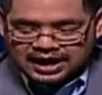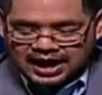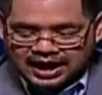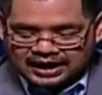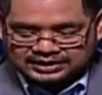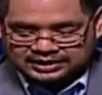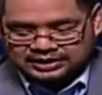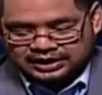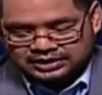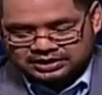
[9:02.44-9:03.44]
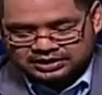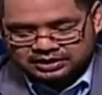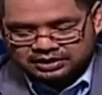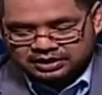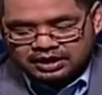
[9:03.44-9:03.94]
and asks
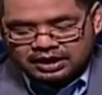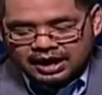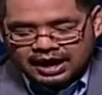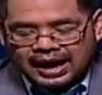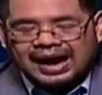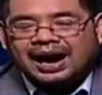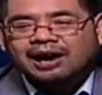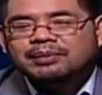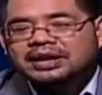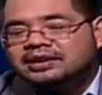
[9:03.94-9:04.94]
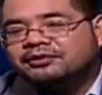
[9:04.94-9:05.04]
us, how